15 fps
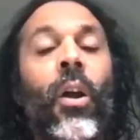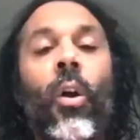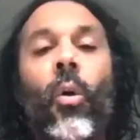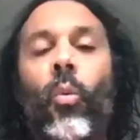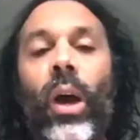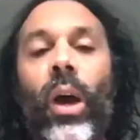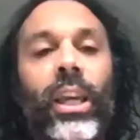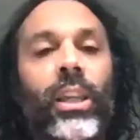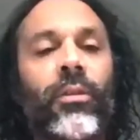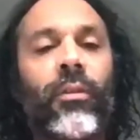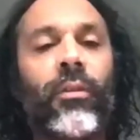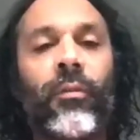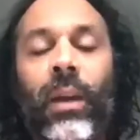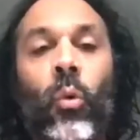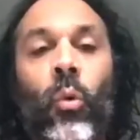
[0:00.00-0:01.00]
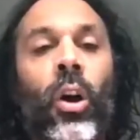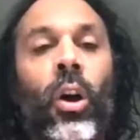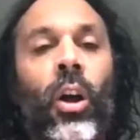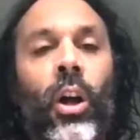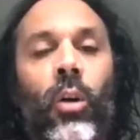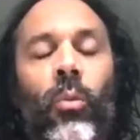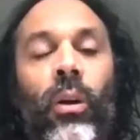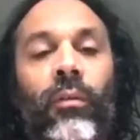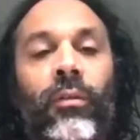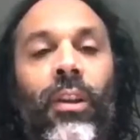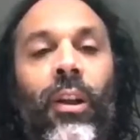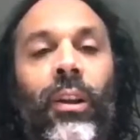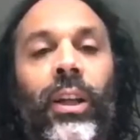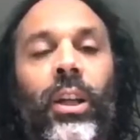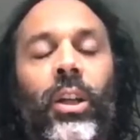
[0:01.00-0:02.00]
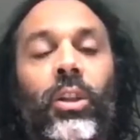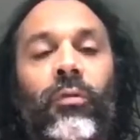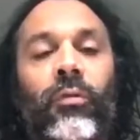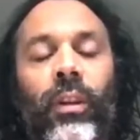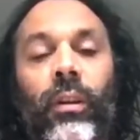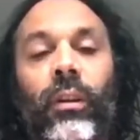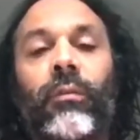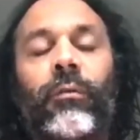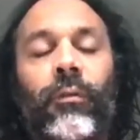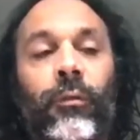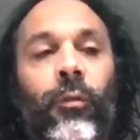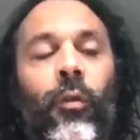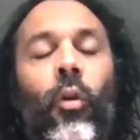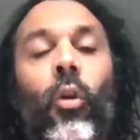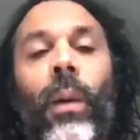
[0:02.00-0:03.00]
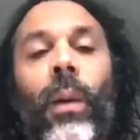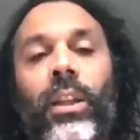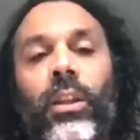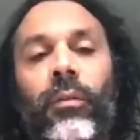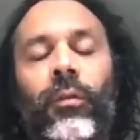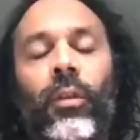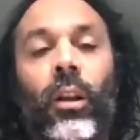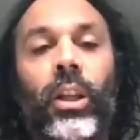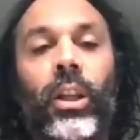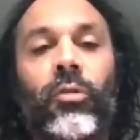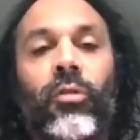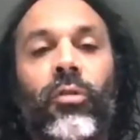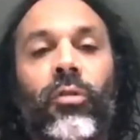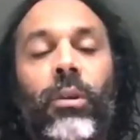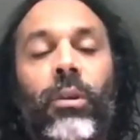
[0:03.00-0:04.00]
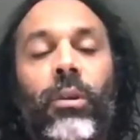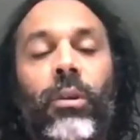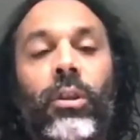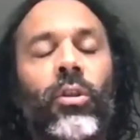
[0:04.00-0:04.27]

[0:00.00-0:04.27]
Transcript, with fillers: ways that they work with knowledge, the formats of knowledge they produce.